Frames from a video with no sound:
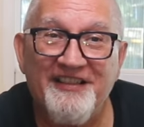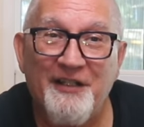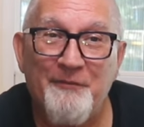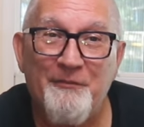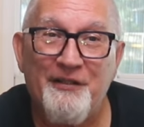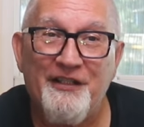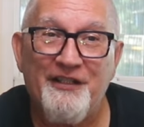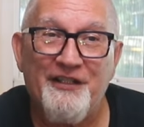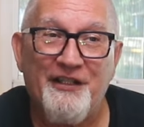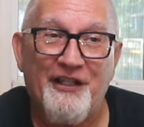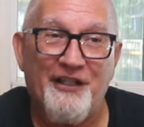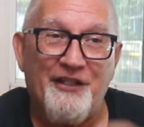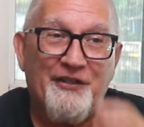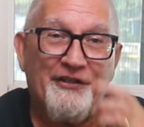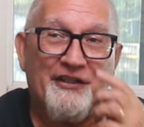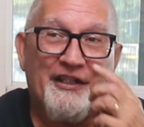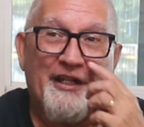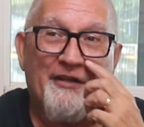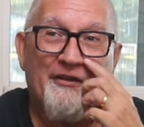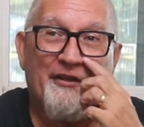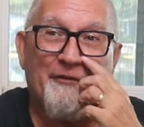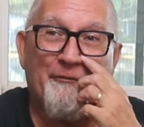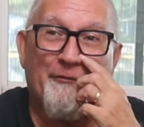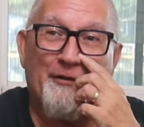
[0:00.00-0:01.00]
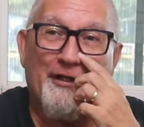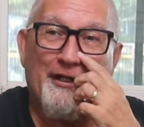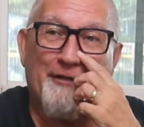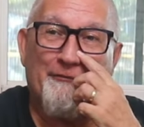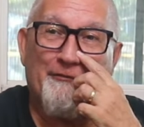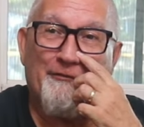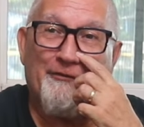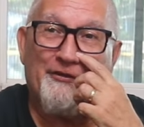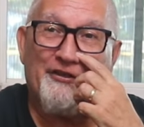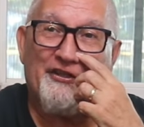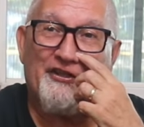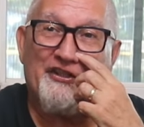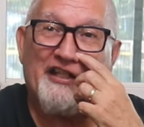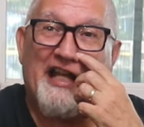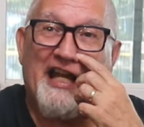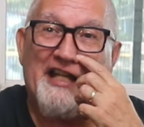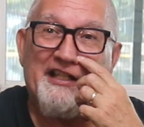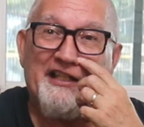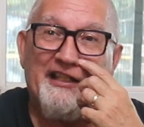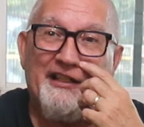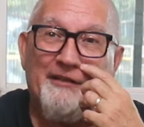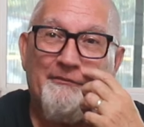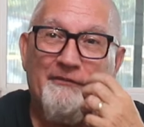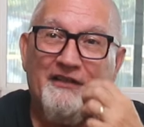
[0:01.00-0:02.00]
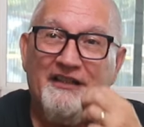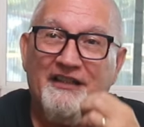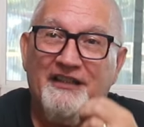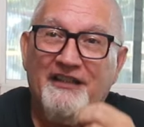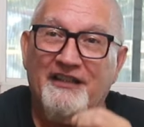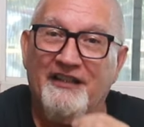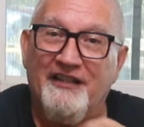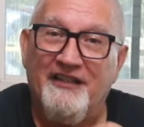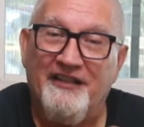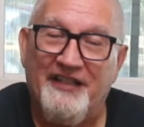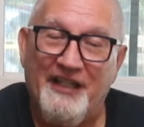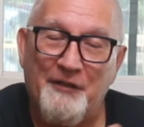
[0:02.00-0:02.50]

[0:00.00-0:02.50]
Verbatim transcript: I mean, the other game, the one, what was the Sky Team? Yeah.